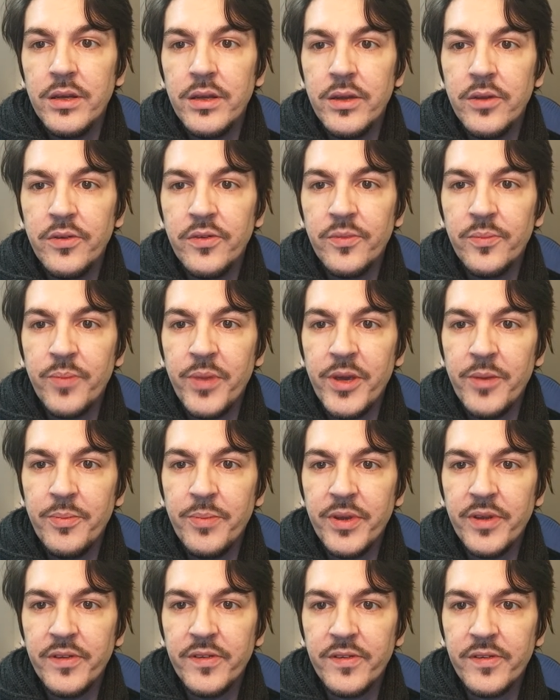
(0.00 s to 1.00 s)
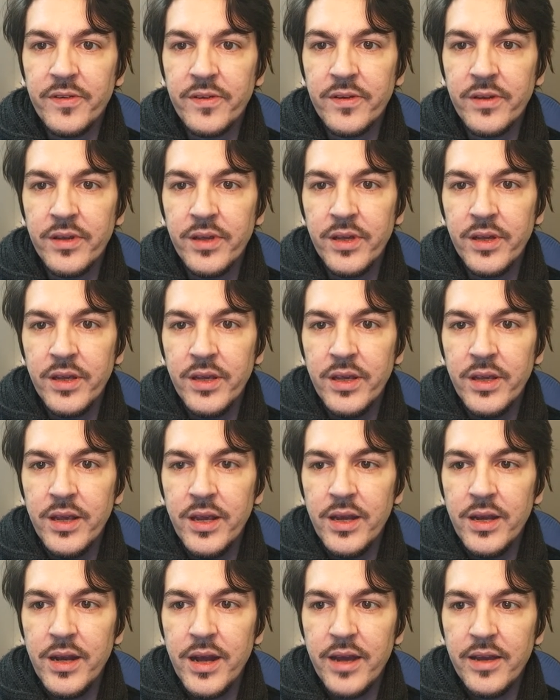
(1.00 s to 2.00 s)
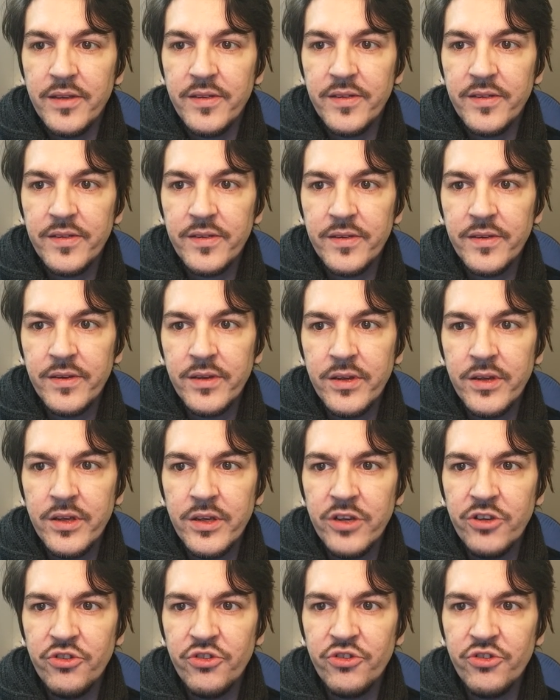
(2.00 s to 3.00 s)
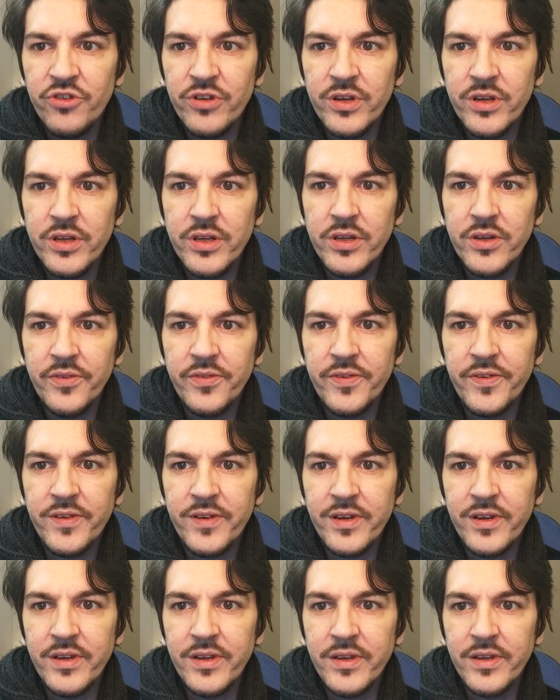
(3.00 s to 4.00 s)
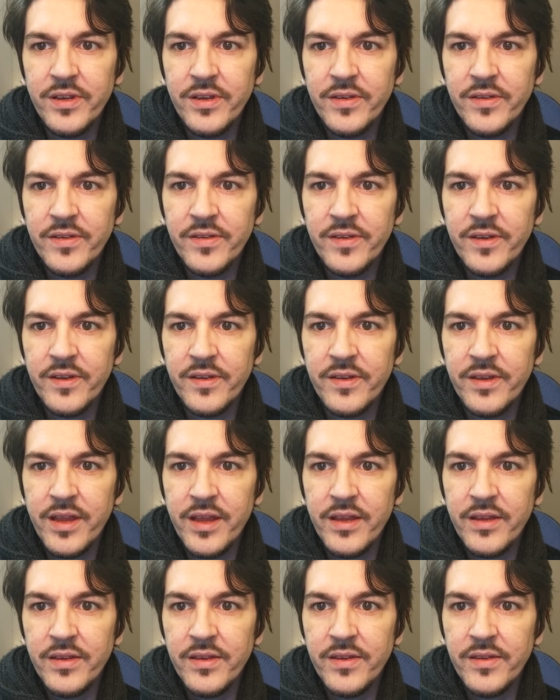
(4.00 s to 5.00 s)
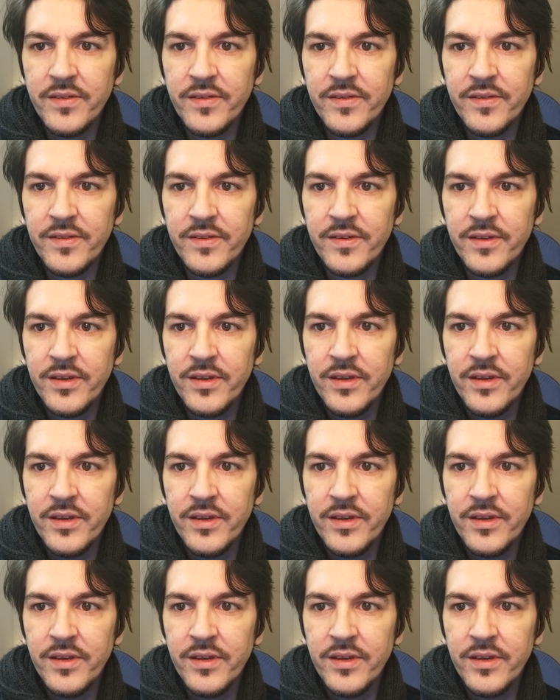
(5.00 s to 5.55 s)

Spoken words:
newspapers and eyes assured of certain certainties,